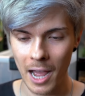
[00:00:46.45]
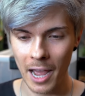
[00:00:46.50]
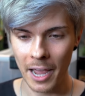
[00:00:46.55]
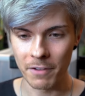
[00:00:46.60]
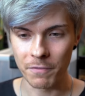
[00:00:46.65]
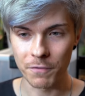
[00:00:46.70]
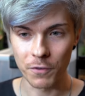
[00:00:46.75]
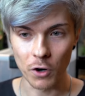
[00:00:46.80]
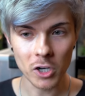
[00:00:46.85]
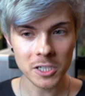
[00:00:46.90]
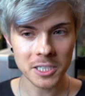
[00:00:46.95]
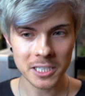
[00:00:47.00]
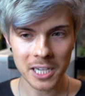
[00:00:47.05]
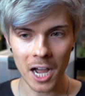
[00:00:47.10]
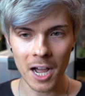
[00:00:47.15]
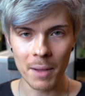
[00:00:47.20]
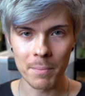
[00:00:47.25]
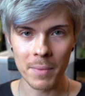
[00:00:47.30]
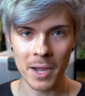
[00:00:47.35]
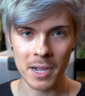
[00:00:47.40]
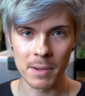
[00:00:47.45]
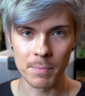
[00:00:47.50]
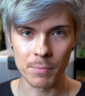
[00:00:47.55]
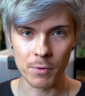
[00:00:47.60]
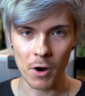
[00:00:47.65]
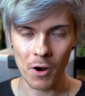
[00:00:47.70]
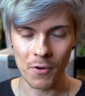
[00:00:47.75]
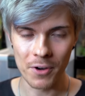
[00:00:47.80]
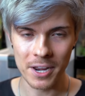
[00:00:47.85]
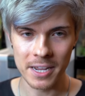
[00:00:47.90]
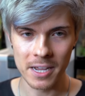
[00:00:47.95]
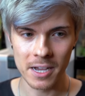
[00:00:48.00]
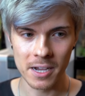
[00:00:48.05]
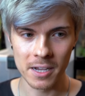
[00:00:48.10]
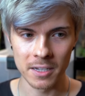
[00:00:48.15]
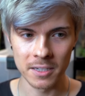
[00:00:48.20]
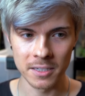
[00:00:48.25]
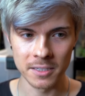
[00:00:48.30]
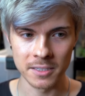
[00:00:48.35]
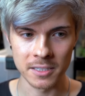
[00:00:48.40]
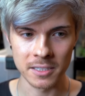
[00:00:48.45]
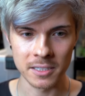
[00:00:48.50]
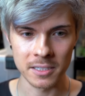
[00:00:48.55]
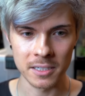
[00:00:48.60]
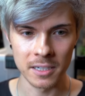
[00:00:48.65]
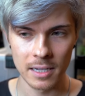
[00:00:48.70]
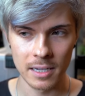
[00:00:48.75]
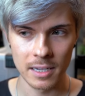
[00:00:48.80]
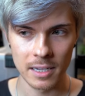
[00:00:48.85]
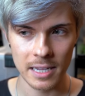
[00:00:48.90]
I first got my Abronias